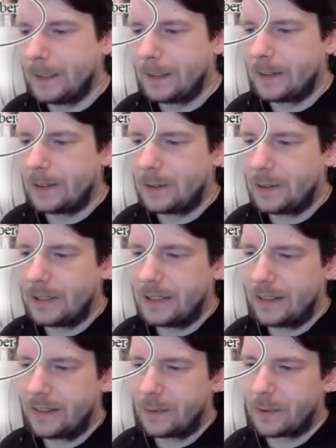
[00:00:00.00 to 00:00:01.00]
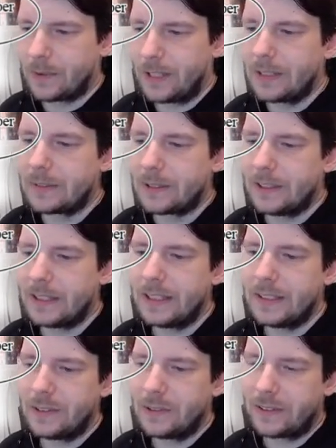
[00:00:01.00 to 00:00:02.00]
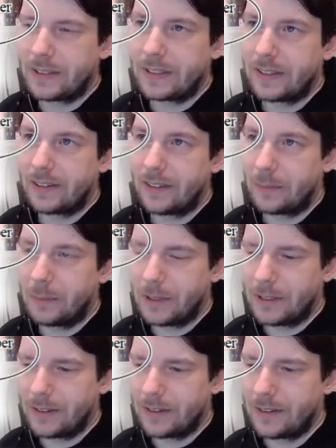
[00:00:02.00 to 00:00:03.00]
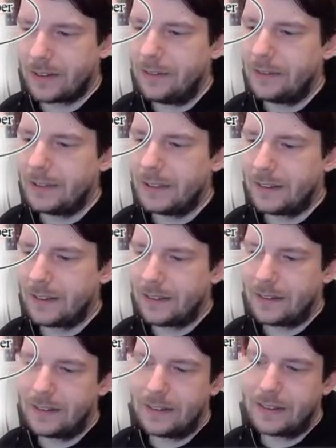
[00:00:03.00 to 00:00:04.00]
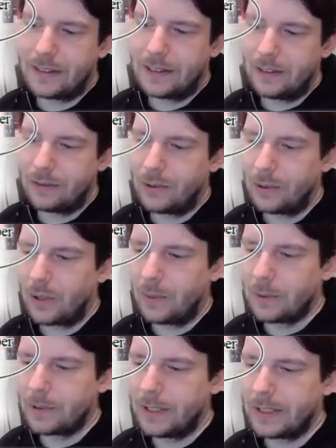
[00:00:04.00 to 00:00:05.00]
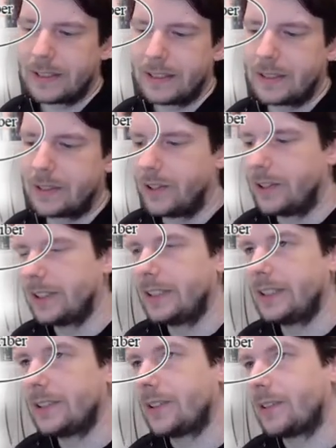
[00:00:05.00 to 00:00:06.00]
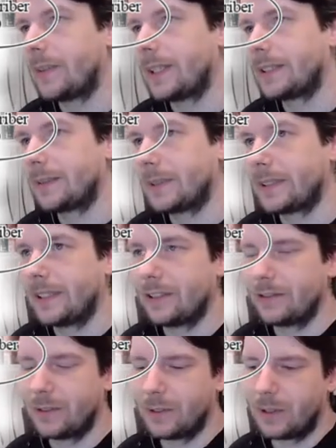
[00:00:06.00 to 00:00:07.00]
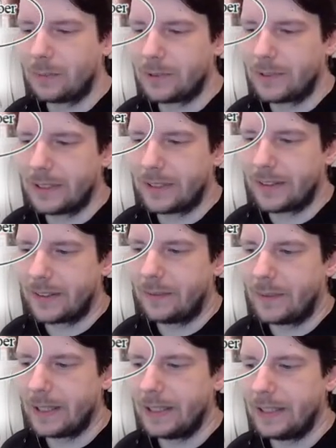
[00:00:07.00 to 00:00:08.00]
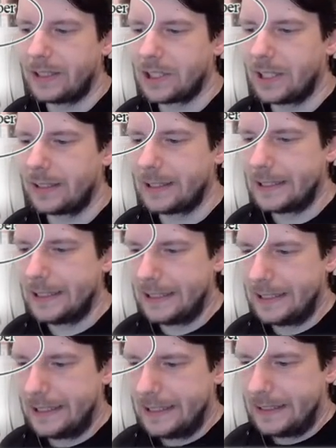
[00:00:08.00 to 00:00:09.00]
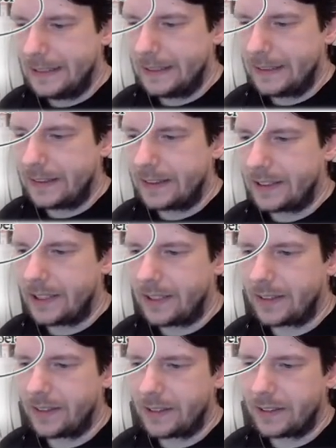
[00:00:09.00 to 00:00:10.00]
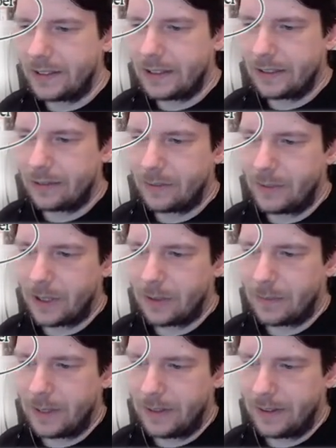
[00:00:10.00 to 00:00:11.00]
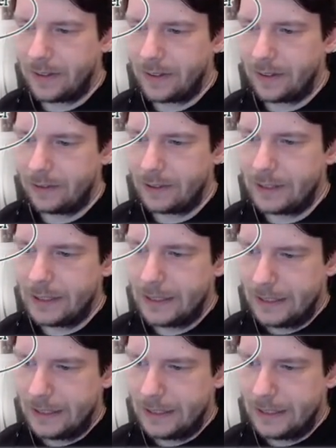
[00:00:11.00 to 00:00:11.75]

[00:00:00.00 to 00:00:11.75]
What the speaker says: So a subscriber or an end user doesn't speak SS7. It's the telephone operator internally or multiple telephone operators among each other that exchange signaling information by SS7.